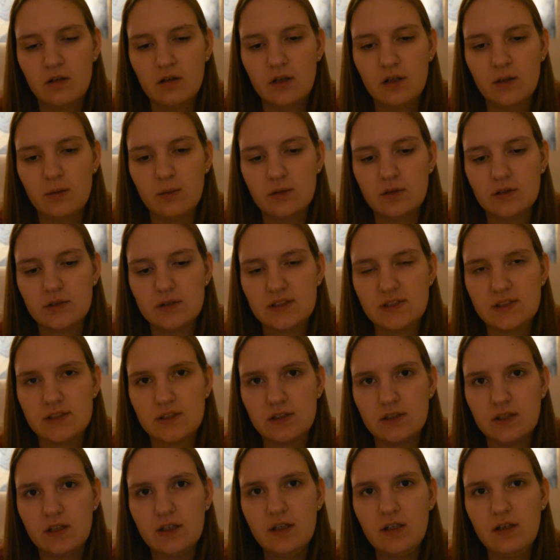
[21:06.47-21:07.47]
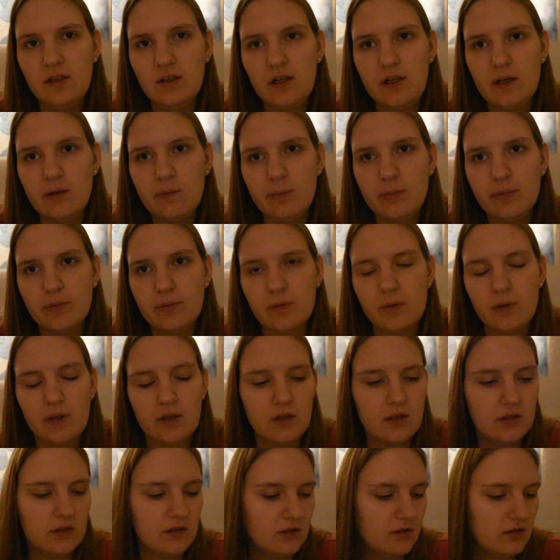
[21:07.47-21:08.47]
I will snuggle up
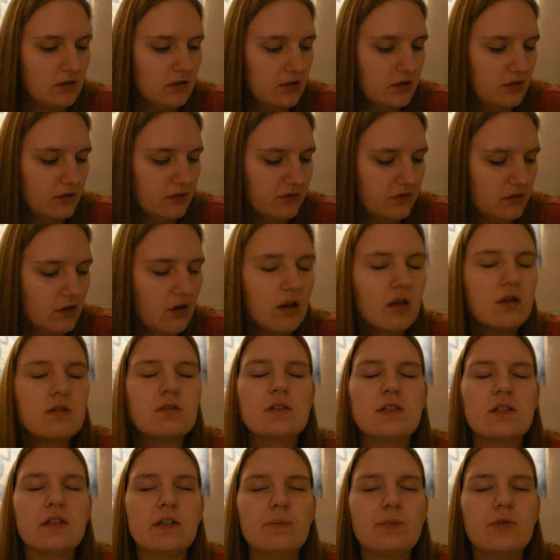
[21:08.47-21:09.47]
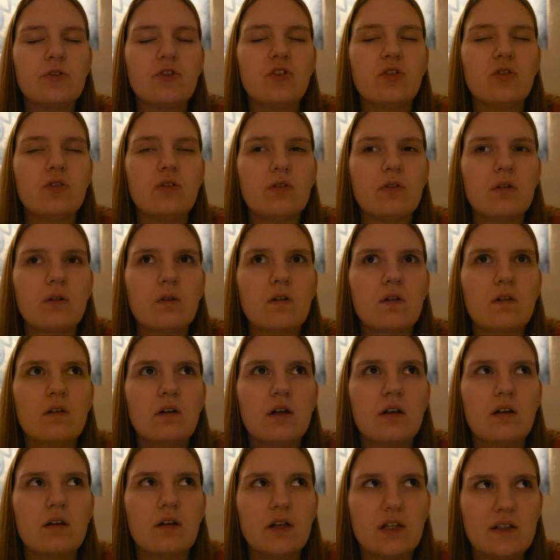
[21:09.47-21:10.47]
and fall asleep soon,
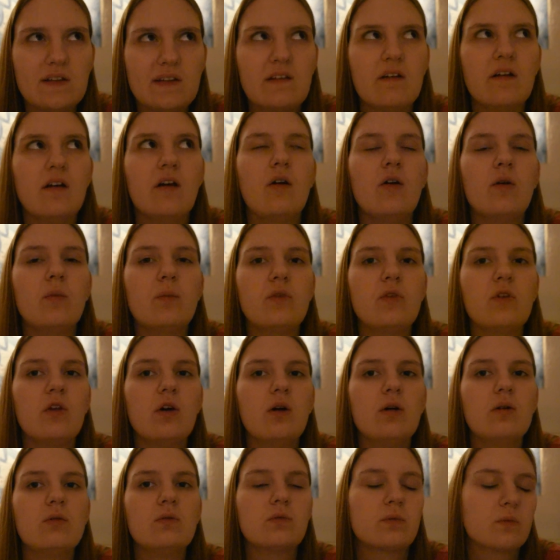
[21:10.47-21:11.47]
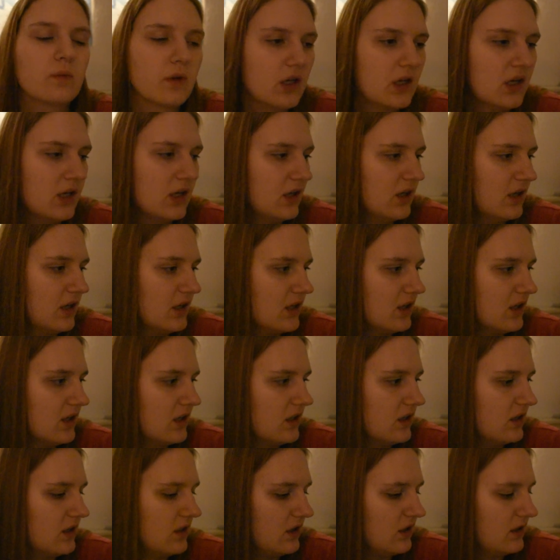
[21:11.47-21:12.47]
at least I hope so.
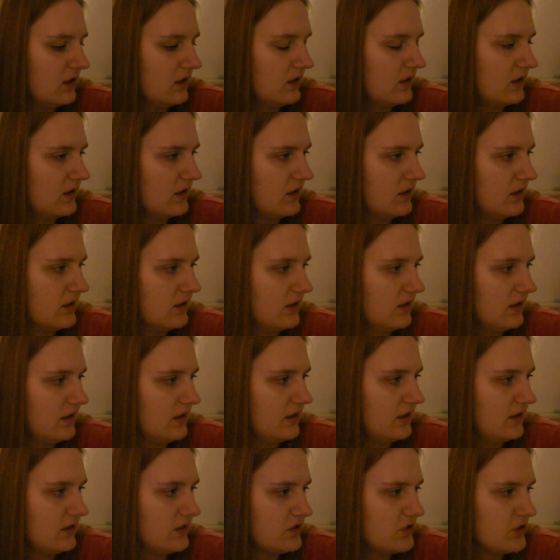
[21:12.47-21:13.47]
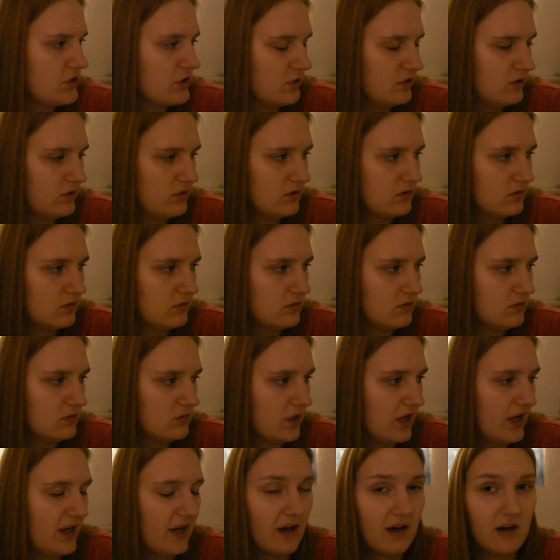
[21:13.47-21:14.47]
I
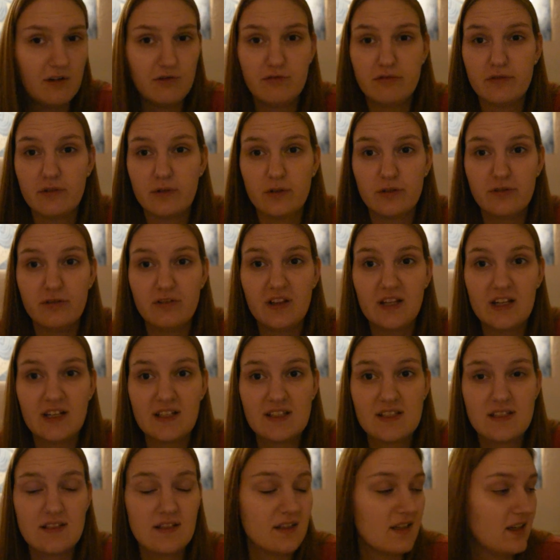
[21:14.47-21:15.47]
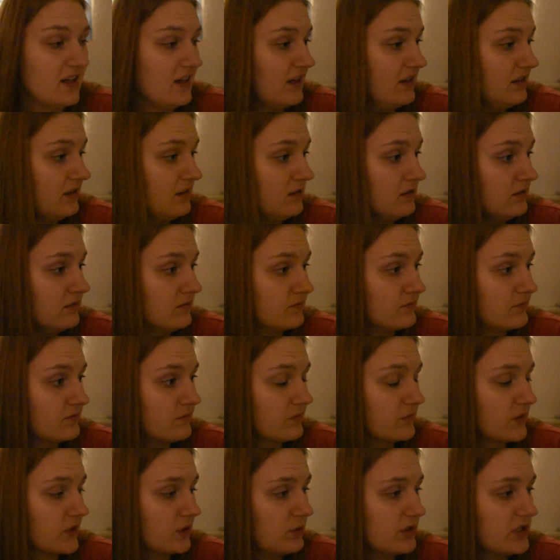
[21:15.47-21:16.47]
do have Norflex again,
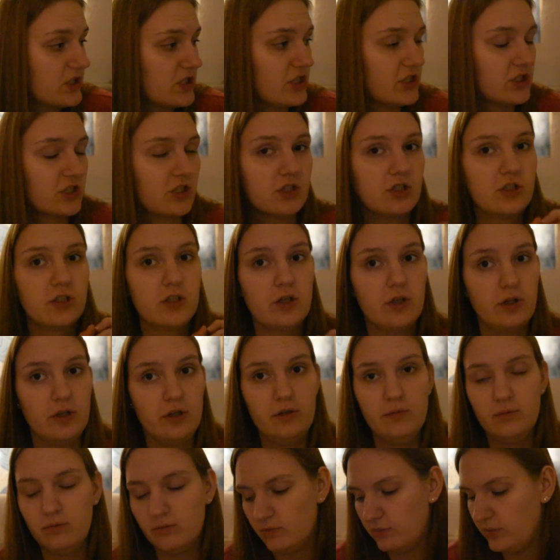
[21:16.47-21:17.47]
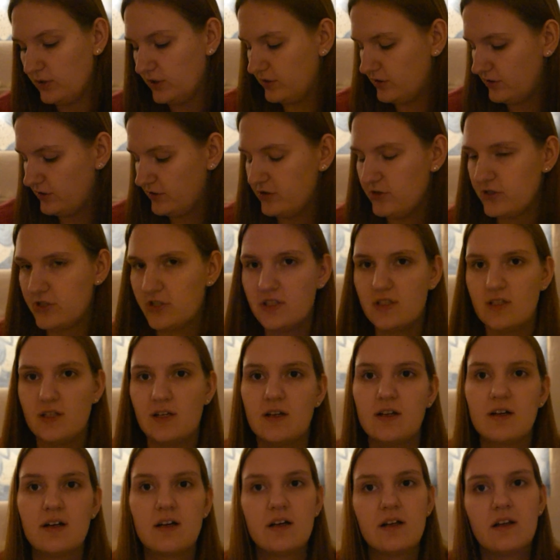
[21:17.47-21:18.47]
which is good because
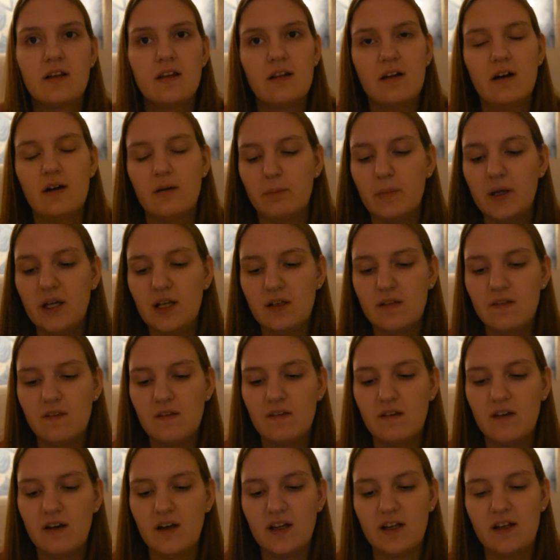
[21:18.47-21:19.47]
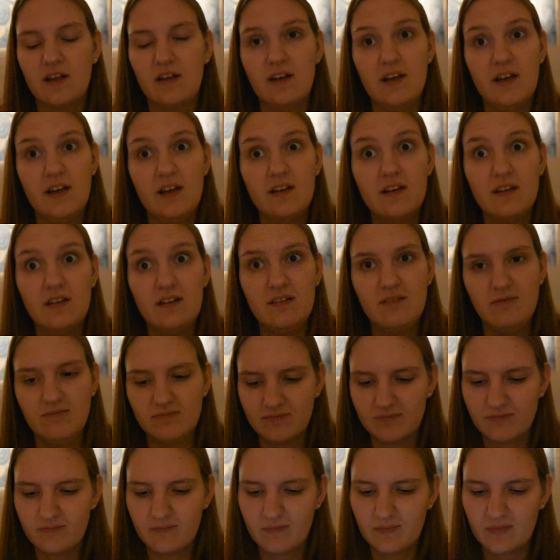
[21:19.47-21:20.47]
that means I can take it
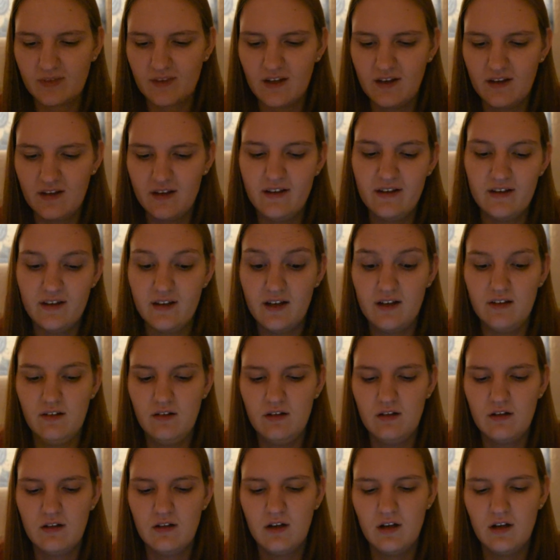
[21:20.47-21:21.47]
again.